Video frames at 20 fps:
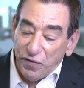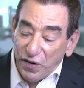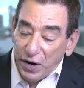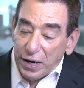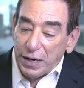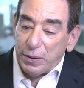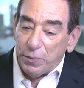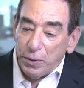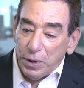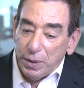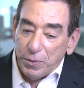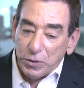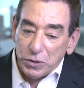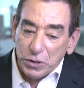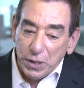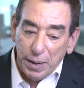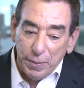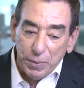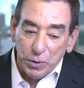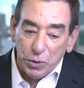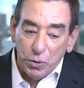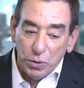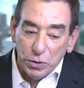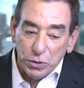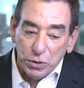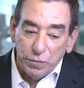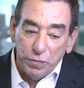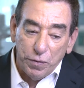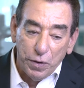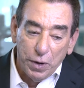and frankly, one of the most common
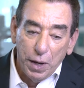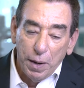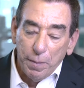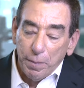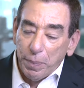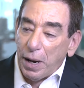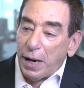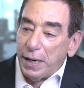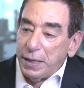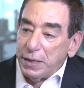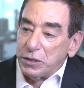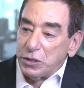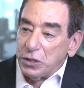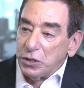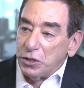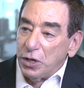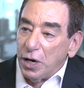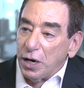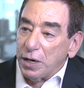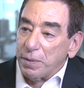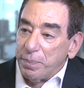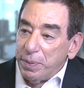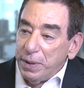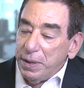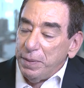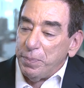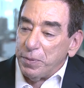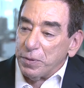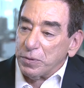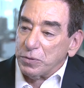causes of blindness in young
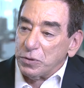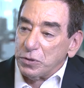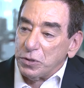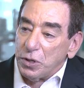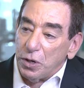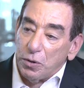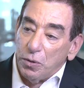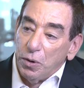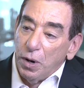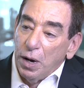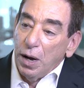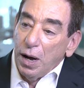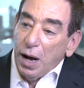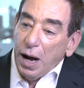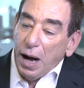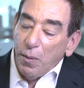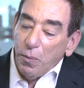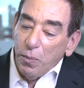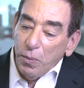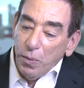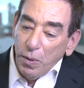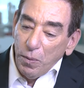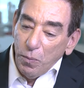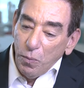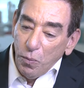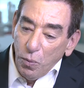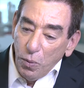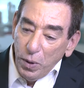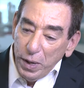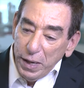people. So
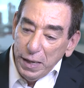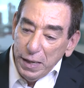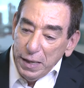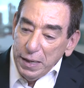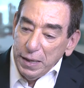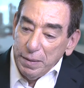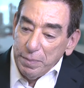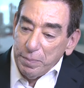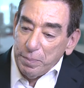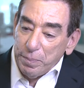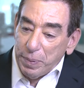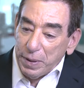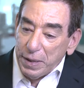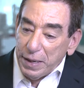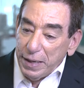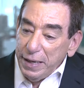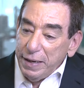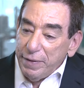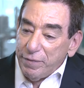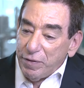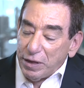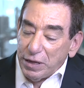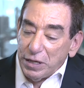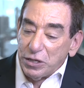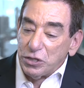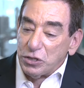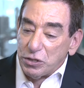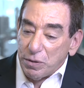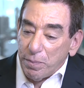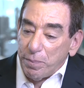we believe that
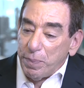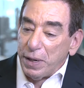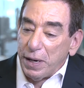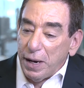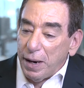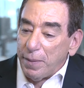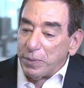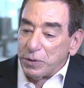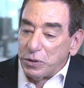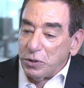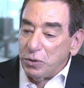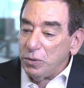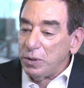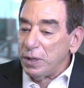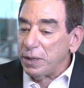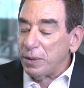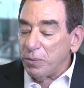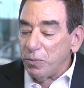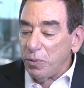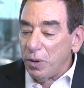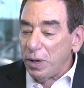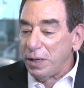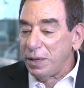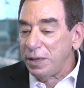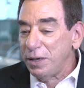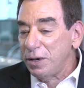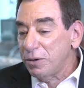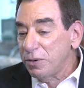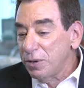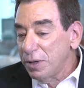this is a big opportunity.
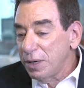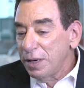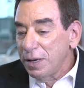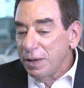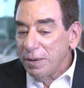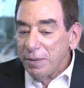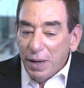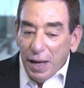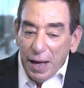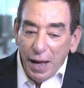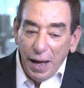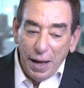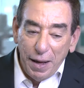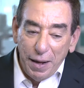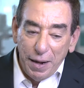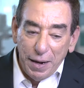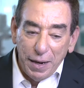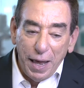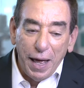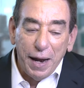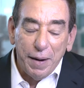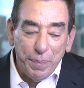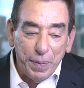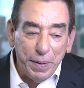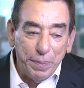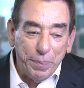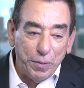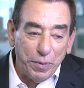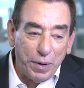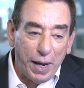You know, a lot of
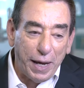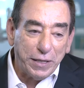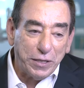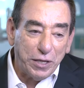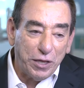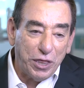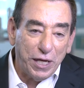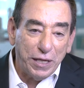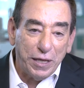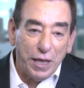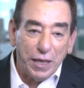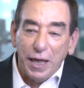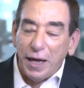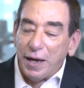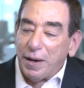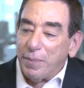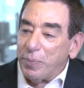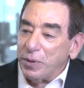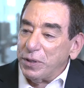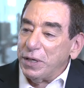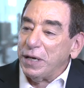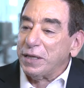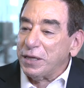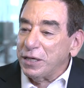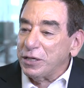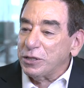people like to think that they can predict